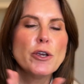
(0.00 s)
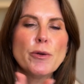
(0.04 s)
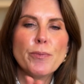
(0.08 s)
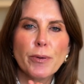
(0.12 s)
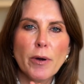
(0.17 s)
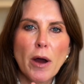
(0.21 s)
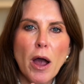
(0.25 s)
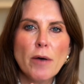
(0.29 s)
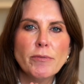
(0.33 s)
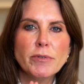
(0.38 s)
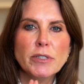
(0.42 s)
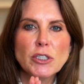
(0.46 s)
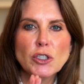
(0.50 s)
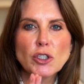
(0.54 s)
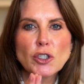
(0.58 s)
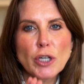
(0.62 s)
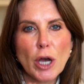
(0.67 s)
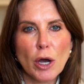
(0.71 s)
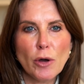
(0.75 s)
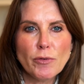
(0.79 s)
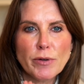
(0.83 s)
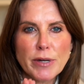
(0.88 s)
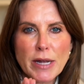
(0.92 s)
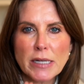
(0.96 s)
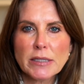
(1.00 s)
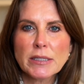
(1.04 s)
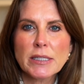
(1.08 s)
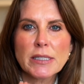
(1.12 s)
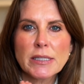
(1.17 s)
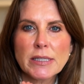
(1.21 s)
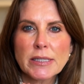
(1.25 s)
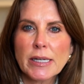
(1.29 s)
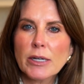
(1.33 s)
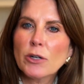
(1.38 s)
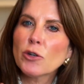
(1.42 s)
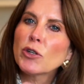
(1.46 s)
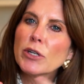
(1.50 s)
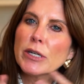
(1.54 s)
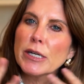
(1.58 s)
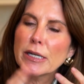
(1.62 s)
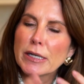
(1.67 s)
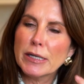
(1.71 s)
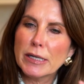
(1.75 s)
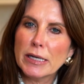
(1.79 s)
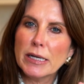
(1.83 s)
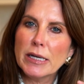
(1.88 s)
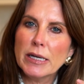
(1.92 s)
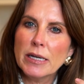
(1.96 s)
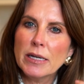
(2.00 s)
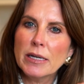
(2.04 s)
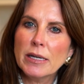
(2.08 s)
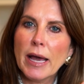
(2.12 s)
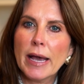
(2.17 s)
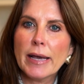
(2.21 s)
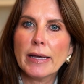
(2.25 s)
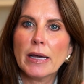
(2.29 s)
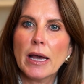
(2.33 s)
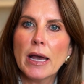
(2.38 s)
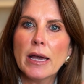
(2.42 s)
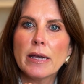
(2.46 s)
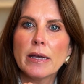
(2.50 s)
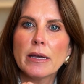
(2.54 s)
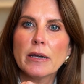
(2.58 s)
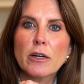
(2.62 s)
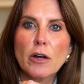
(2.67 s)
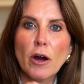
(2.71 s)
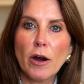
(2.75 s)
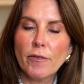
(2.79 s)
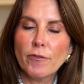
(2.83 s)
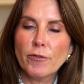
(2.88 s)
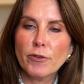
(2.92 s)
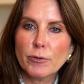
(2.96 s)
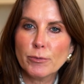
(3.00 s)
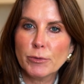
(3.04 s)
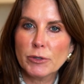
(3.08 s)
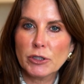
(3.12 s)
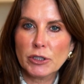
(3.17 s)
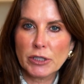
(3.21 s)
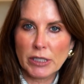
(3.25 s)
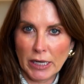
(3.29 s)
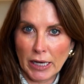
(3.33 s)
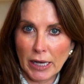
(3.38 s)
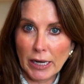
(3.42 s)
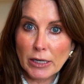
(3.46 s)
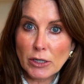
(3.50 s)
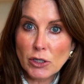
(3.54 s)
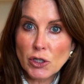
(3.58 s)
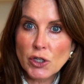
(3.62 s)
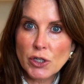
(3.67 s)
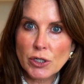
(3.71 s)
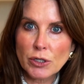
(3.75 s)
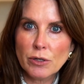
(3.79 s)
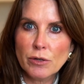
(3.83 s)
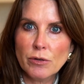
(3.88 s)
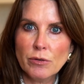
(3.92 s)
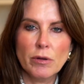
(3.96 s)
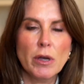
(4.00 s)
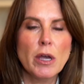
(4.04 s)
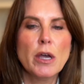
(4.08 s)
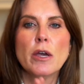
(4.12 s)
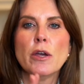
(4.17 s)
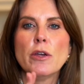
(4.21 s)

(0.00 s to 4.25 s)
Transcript: you probably don't necessarily need like a comfortable tennis shoe.